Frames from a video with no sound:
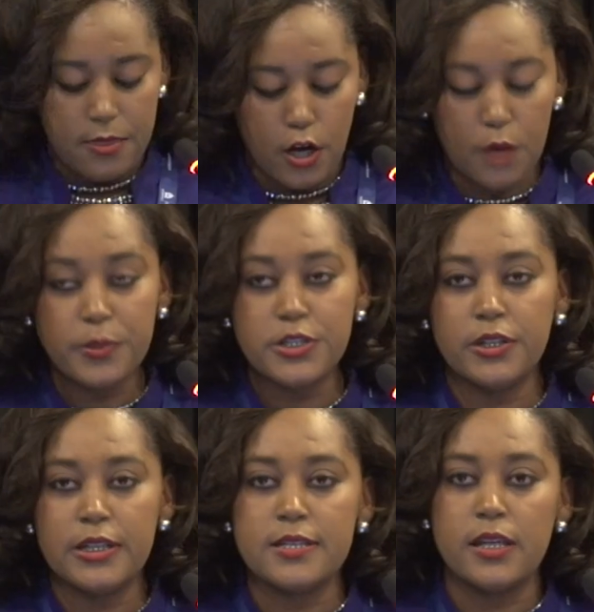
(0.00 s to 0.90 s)
the
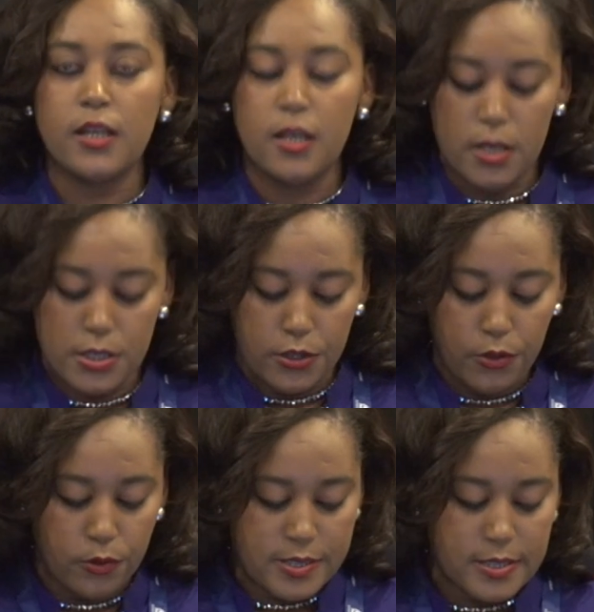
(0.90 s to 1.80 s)
opportunity to
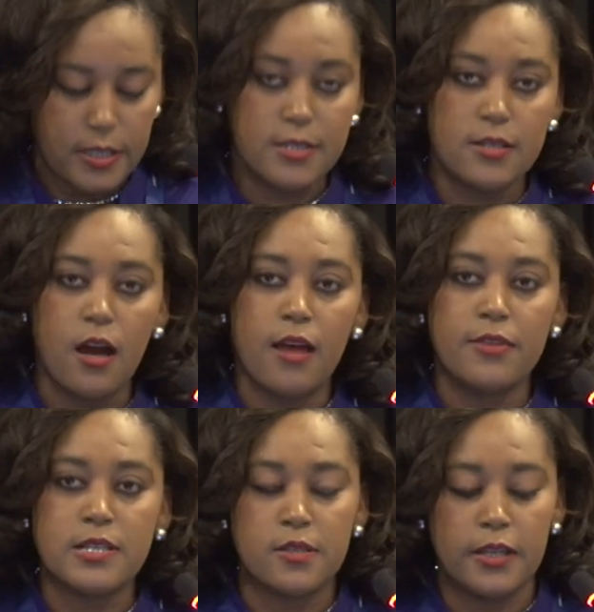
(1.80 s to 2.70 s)
host it on
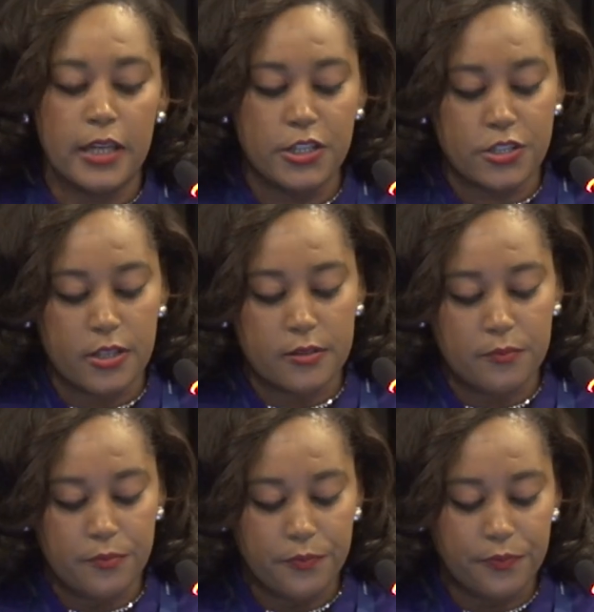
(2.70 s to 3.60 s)
this occasion.
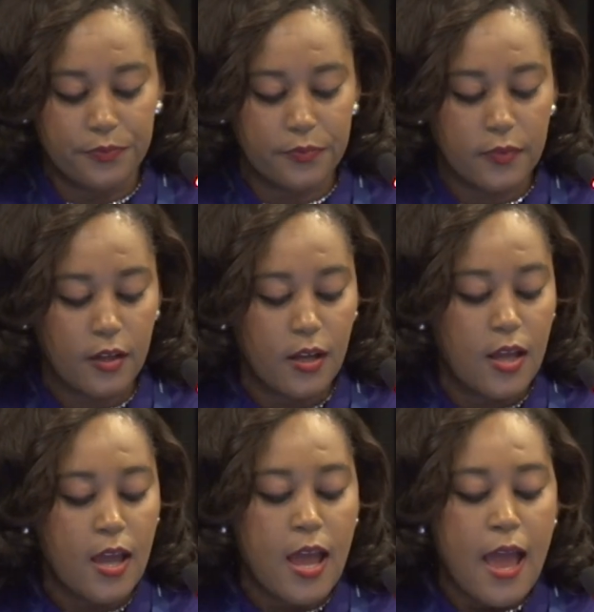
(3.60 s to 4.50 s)

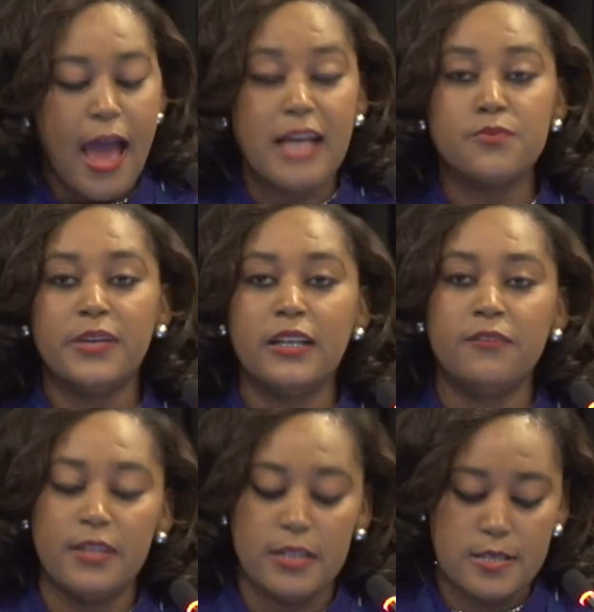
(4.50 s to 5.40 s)
As we
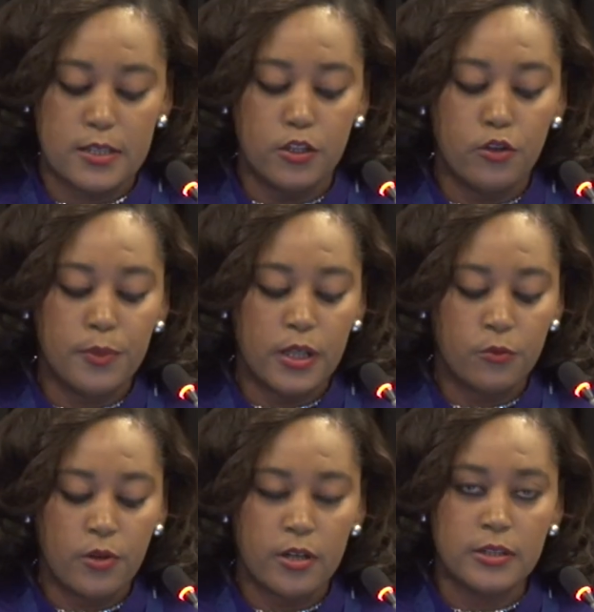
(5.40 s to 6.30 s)
live in this
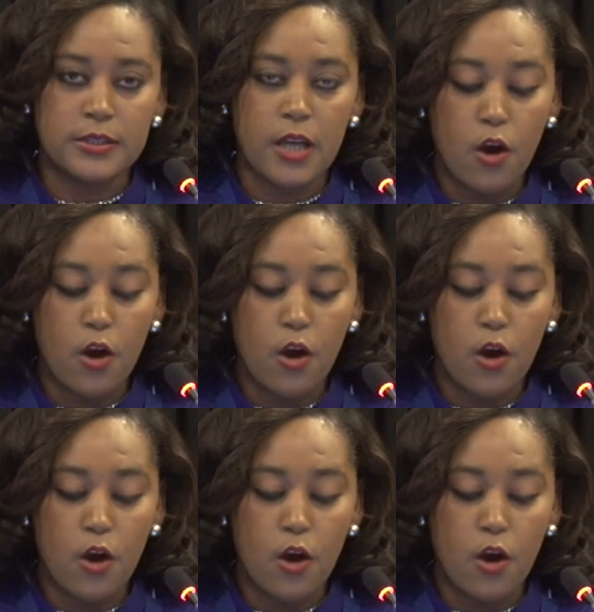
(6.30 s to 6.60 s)
global world,